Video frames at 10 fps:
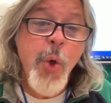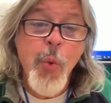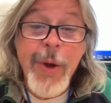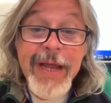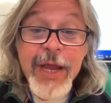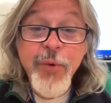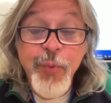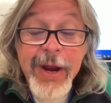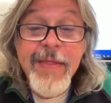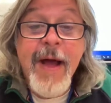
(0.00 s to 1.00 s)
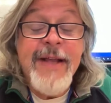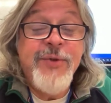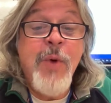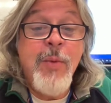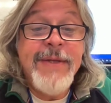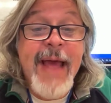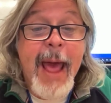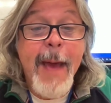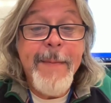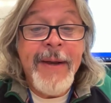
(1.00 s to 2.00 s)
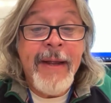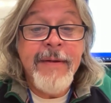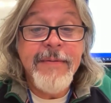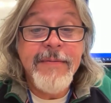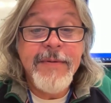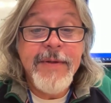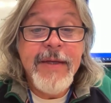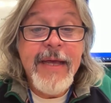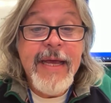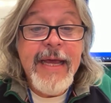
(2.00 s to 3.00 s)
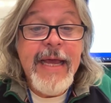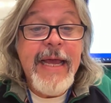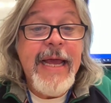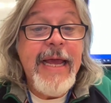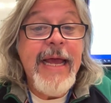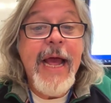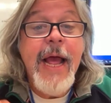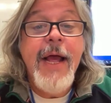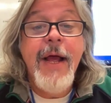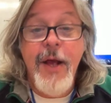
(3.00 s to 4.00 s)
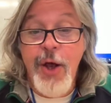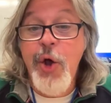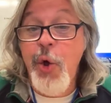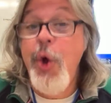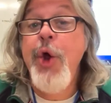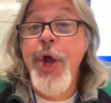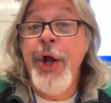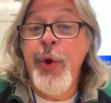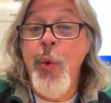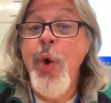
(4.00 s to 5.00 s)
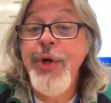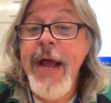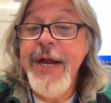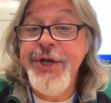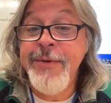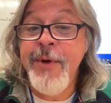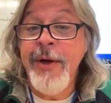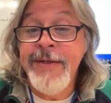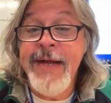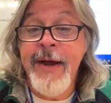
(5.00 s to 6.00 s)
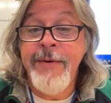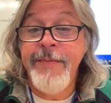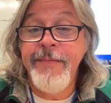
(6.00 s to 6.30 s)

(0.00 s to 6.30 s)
When he realized what was happening, he, in quotation marks now,